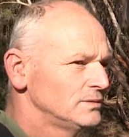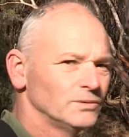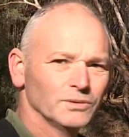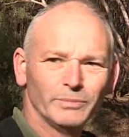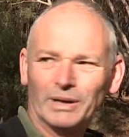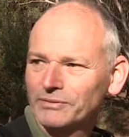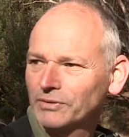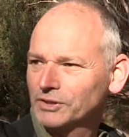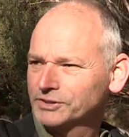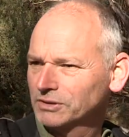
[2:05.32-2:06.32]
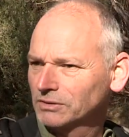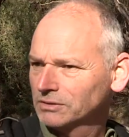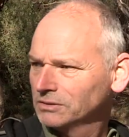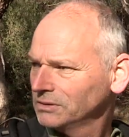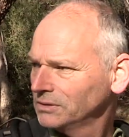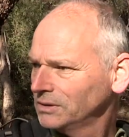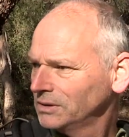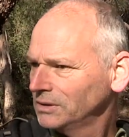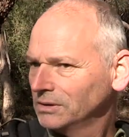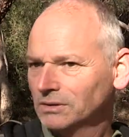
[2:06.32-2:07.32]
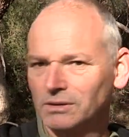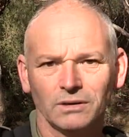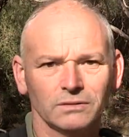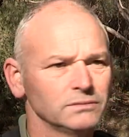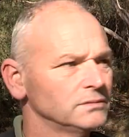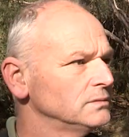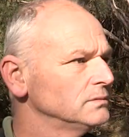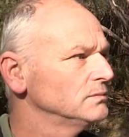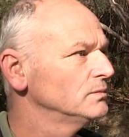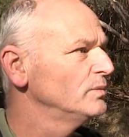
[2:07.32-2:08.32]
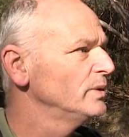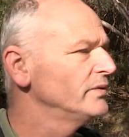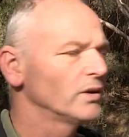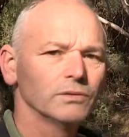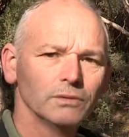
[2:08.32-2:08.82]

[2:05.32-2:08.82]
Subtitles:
all the butterflies are gone. Oh, we'll move on.